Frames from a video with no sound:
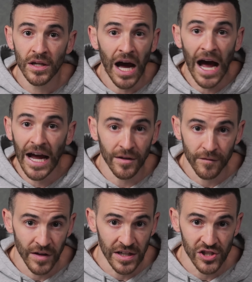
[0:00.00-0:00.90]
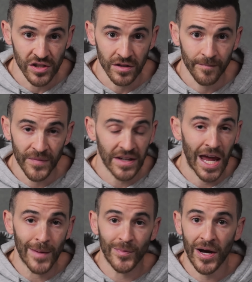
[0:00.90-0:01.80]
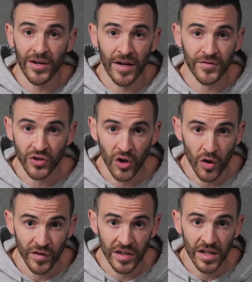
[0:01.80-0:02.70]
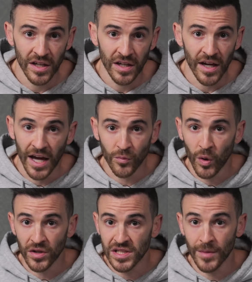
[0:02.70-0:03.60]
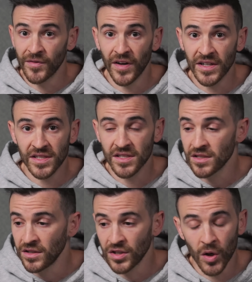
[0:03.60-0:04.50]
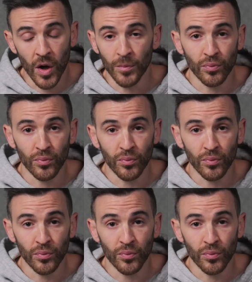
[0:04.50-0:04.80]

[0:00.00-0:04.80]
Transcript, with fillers: high inflation that came about after COVID. And while some of us, you know, are